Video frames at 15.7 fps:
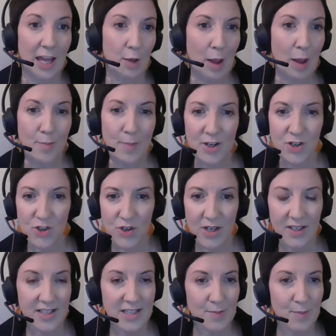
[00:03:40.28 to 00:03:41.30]
thinking about
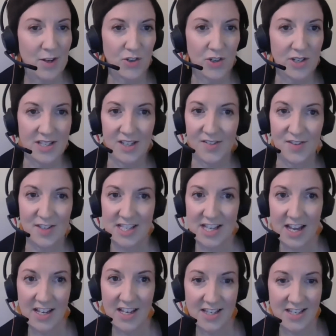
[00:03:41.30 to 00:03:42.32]
metrics, metrics of
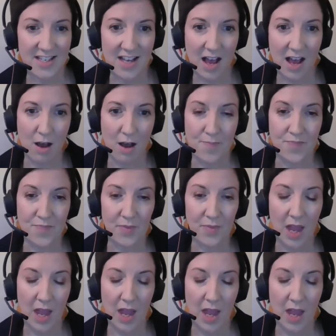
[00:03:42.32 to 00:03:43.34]
success um,
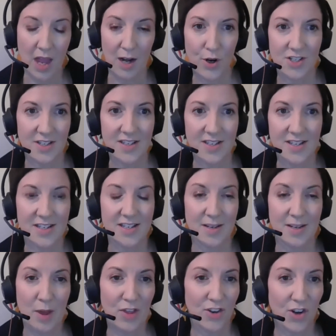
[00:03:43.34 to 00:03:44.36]
and approaches,
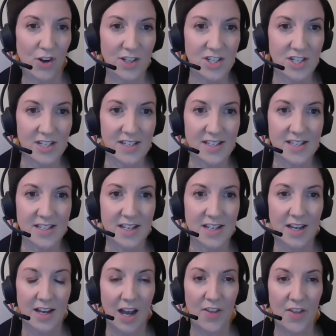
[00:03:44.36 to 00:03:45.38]
methodologies.
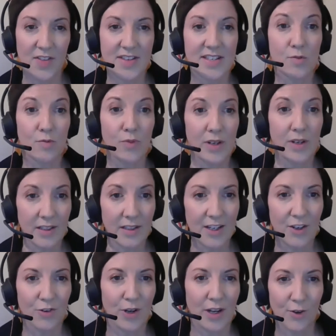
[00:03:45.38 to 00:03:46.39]
I think this is
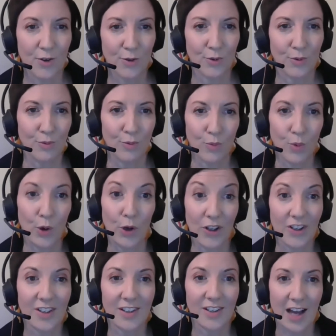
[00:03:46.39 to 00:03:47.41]
really critical
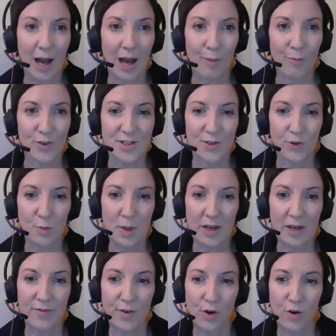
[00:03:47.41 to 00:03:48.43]
work um, for us all to
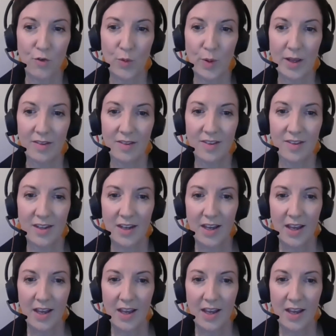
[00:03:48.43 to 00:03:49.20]
be involved with.